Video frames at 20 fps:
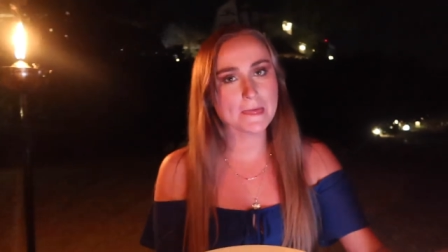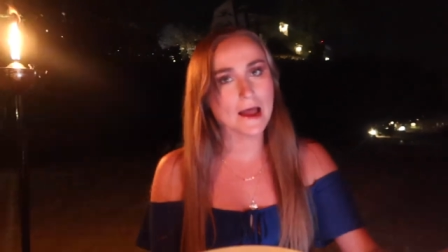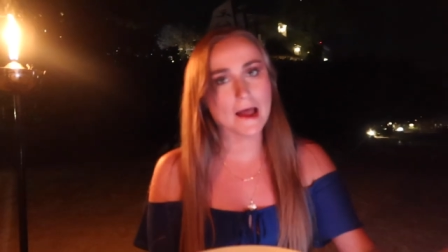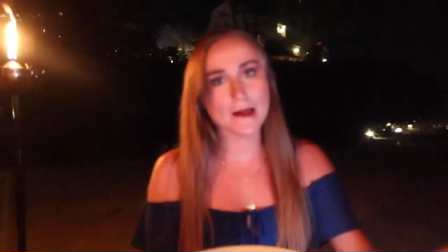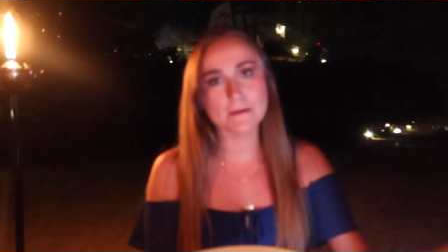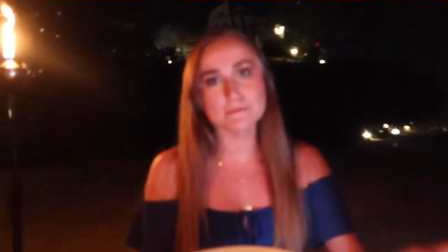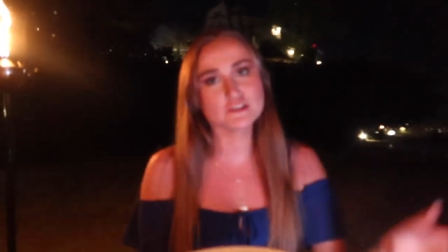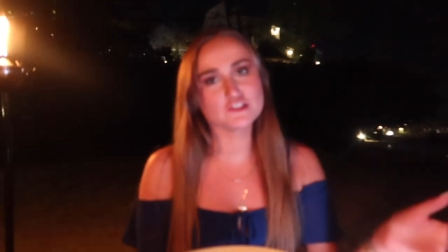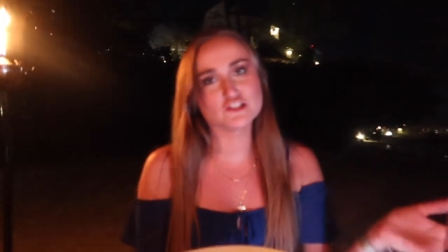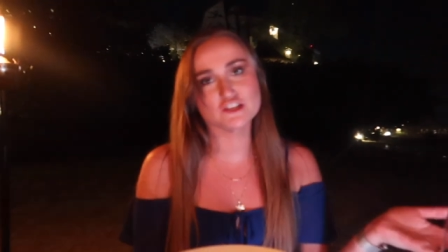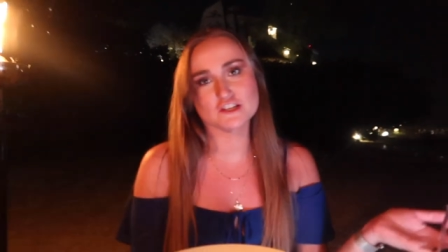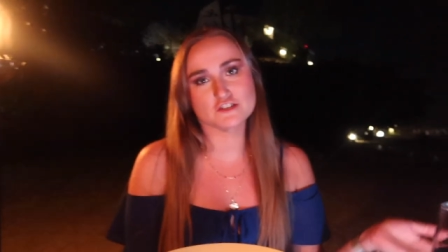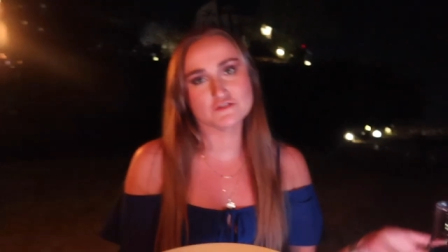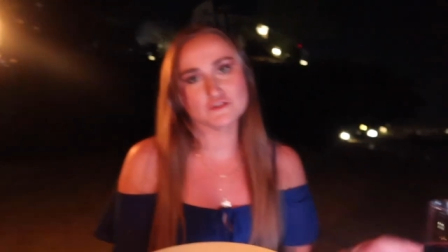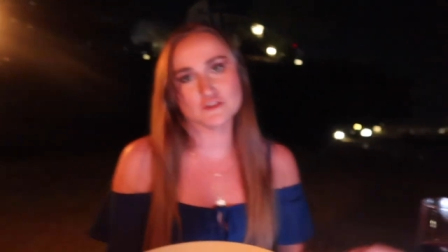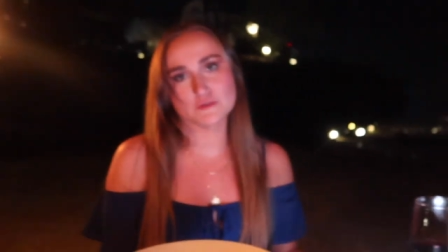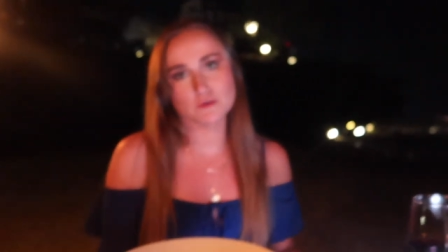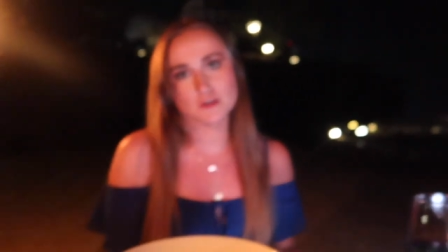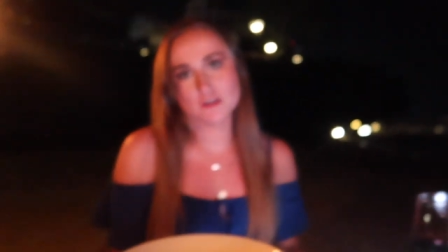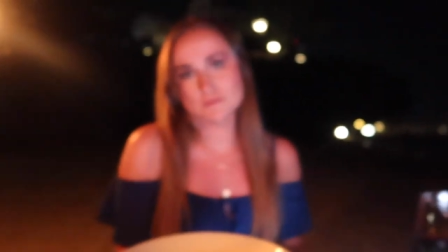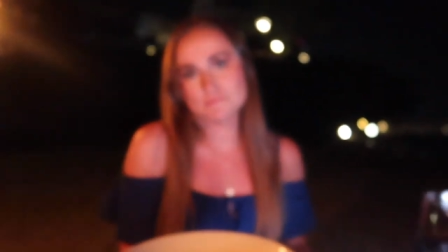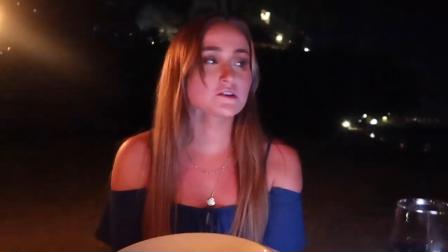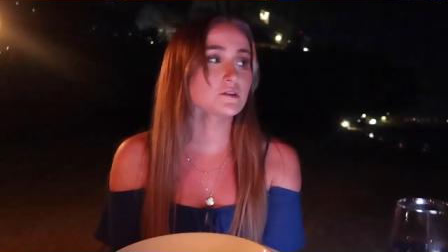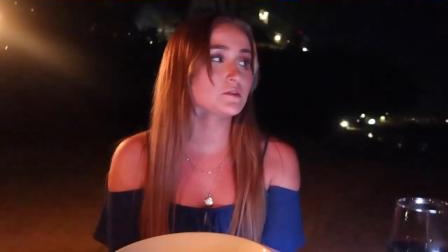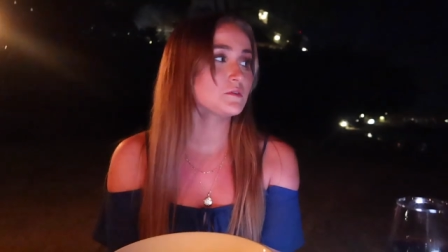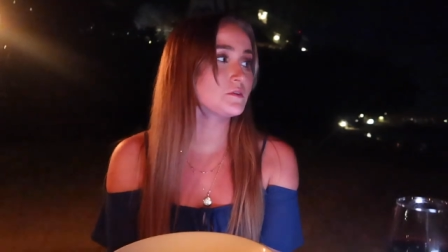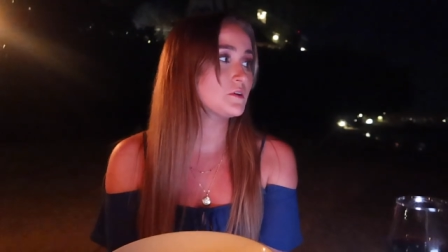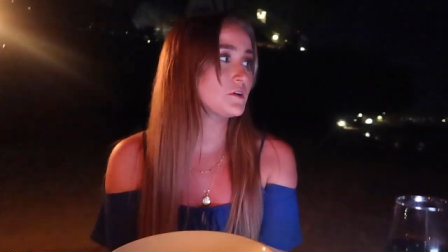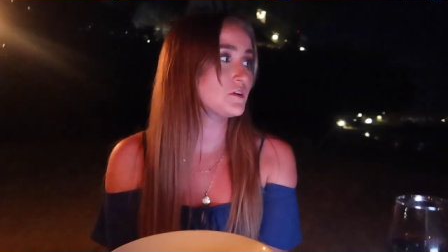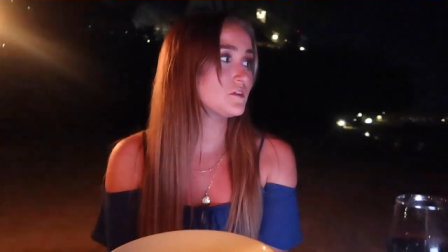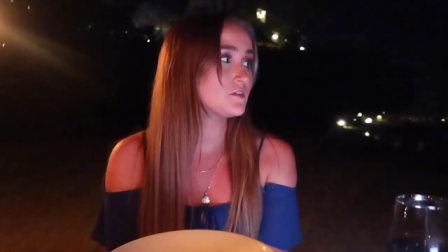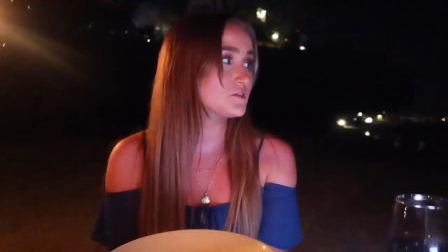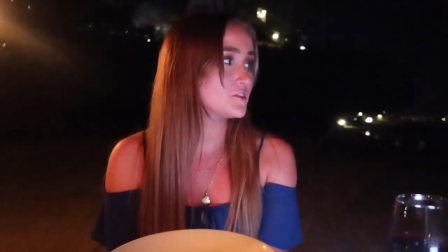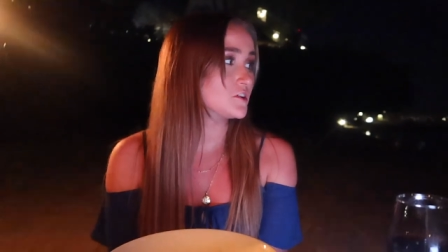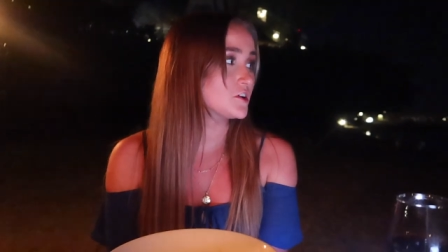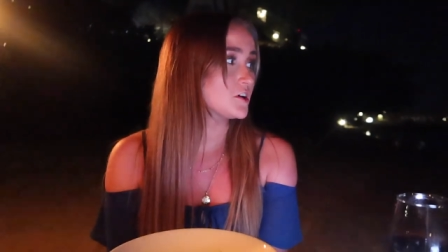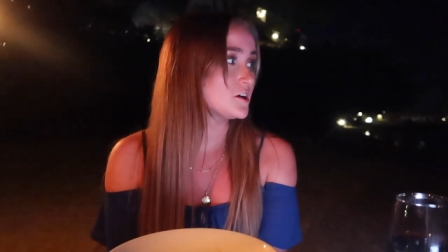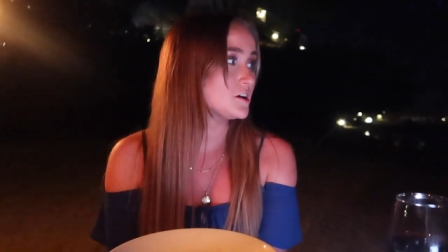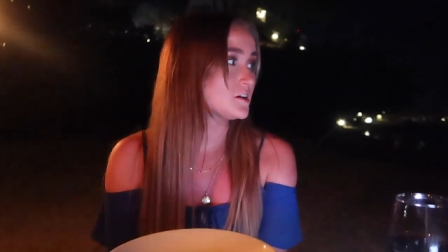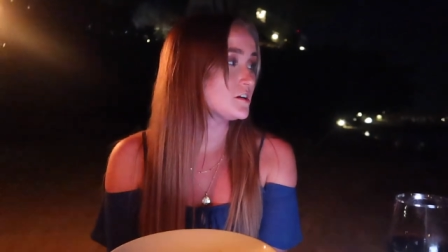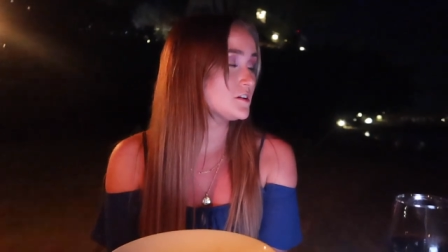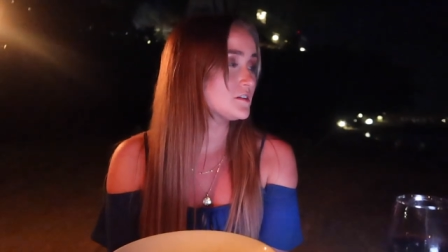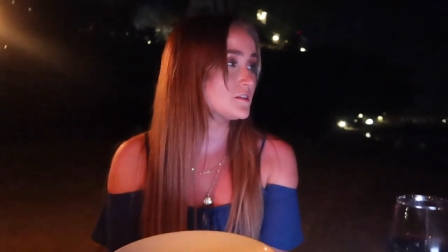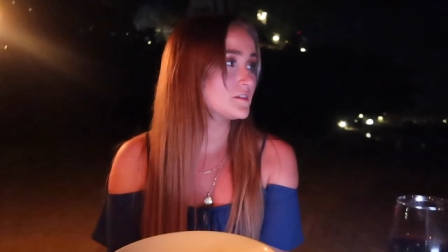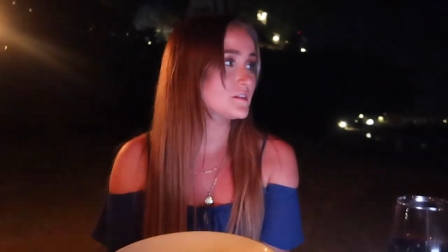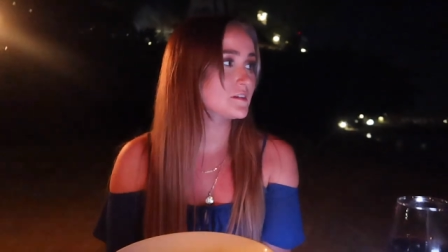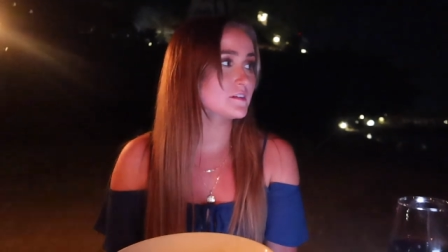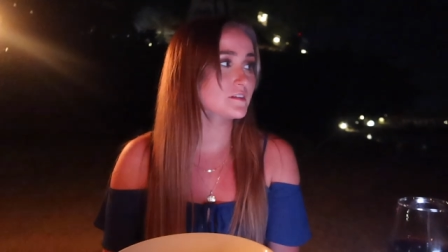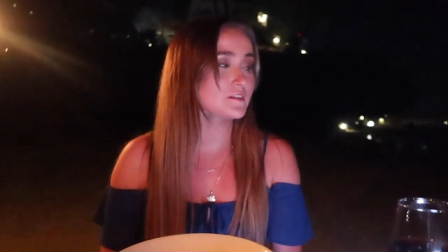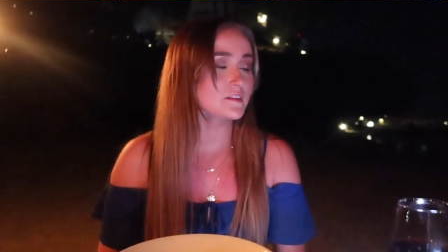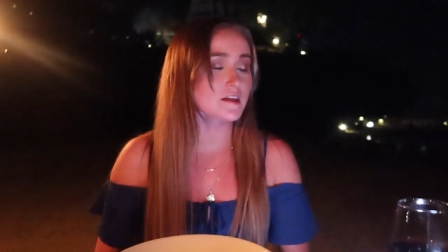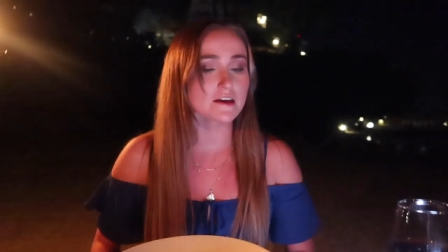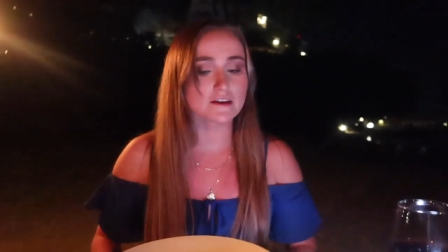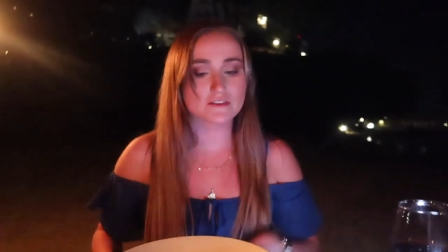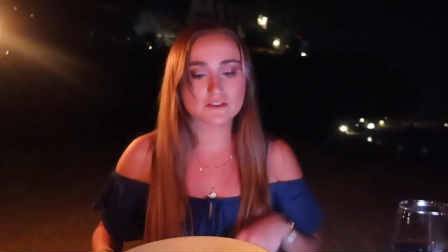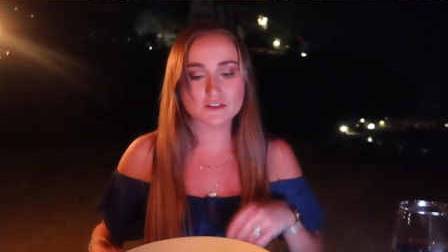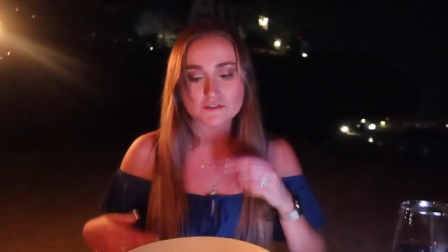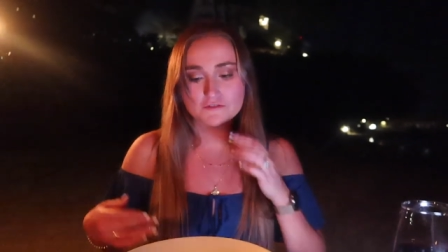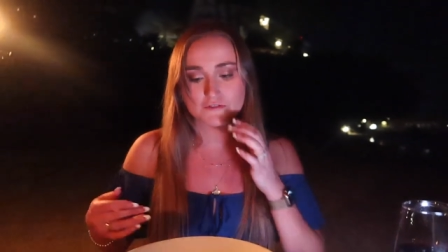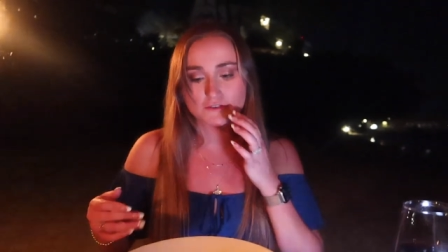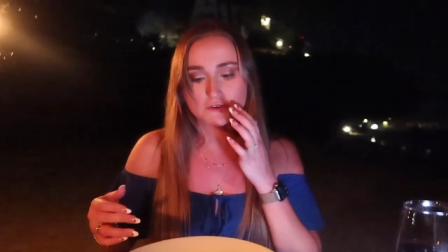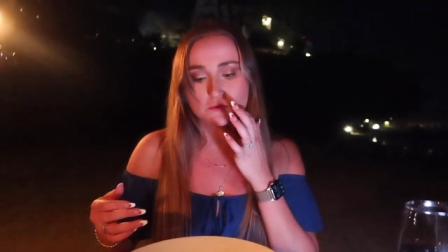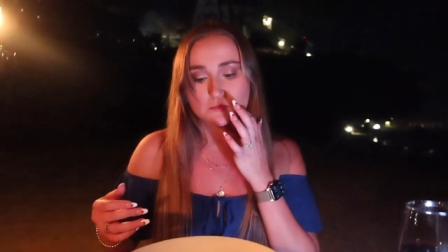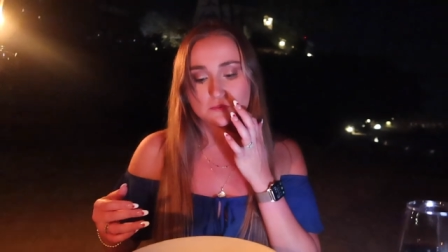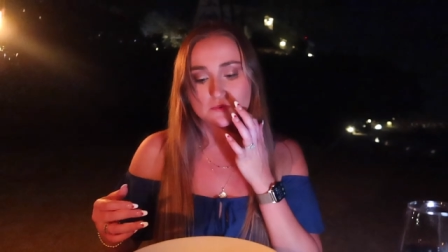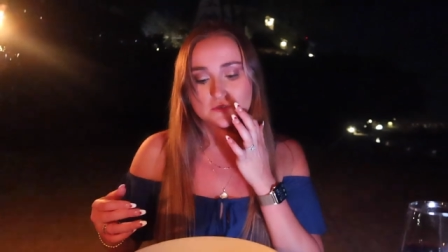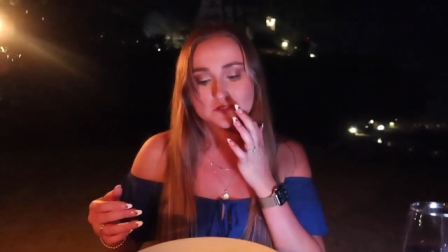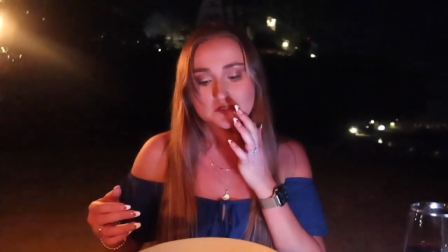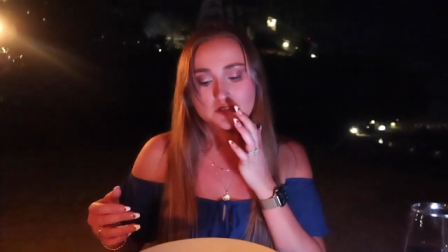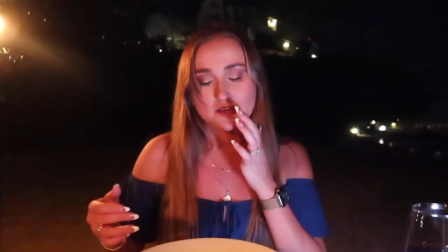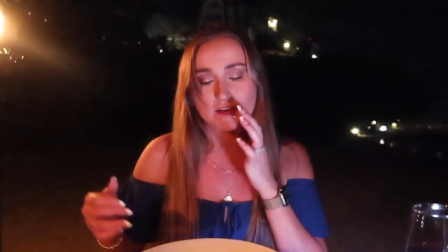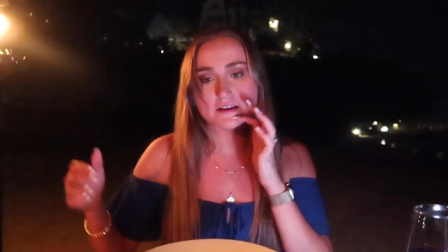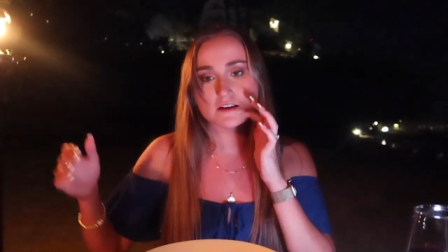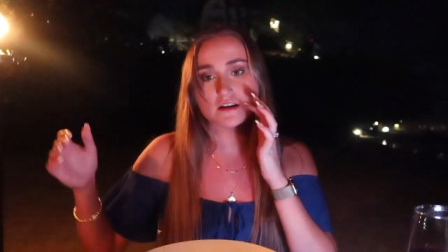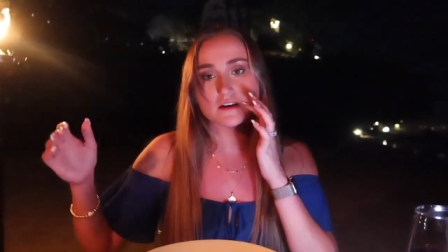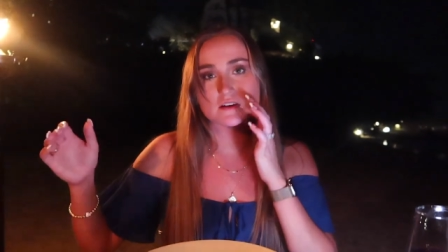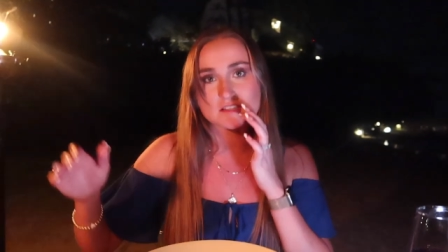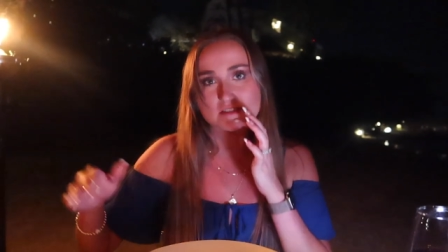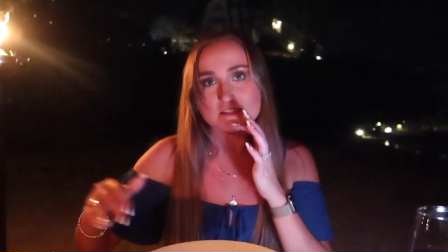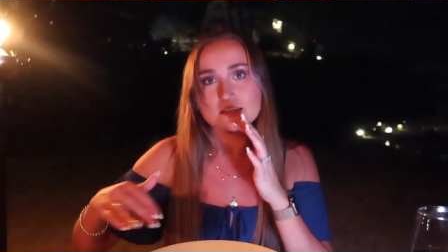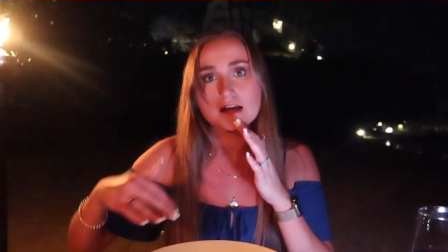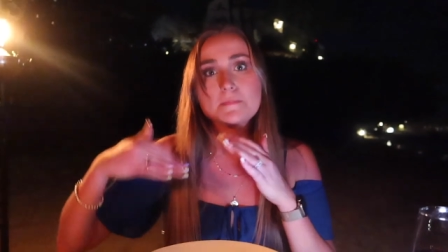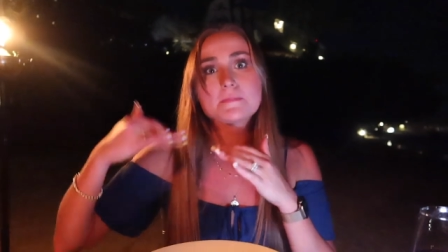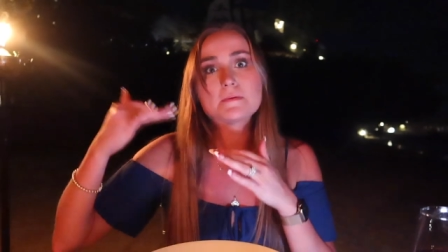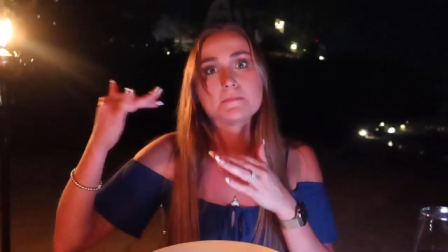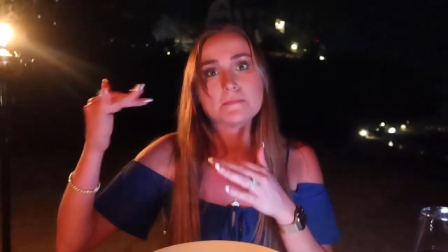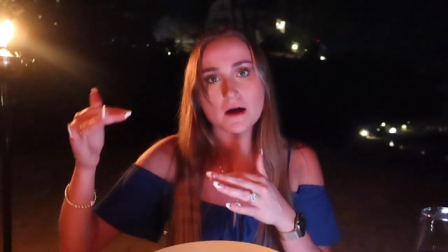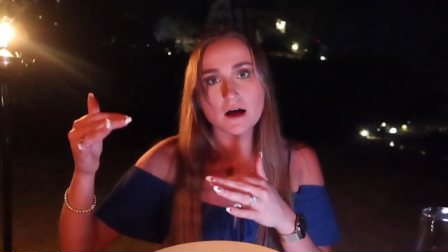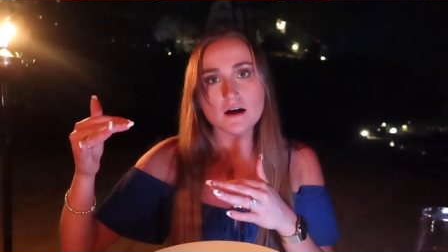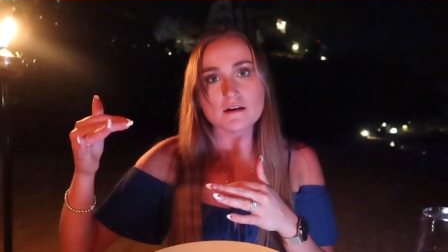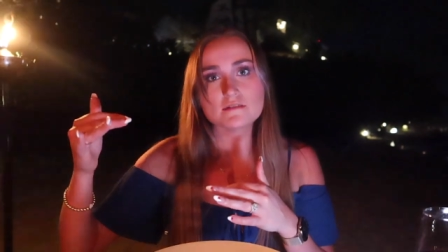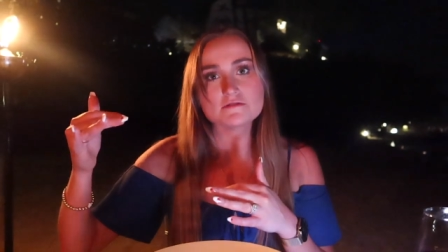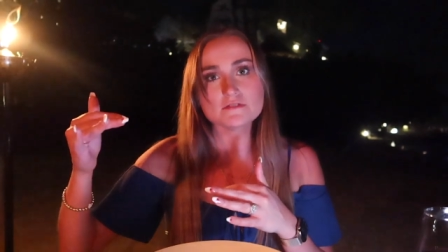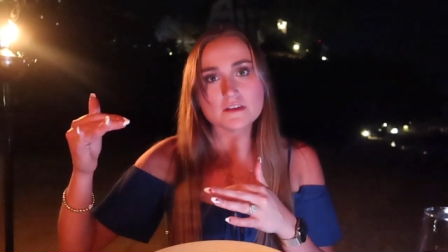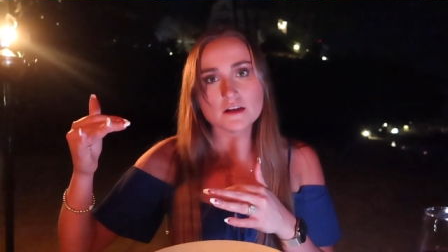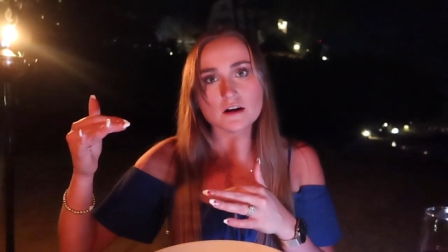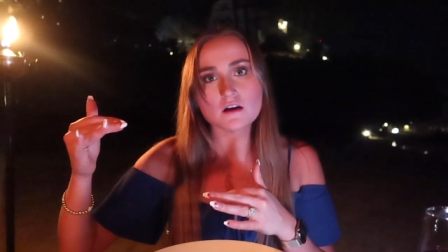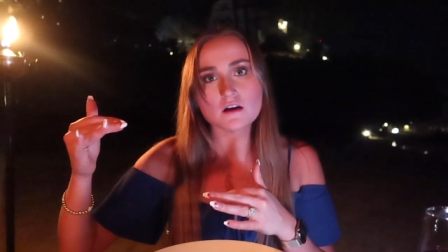Yeah, I wouldn't change it for the world. So overall, like the food was like a step above than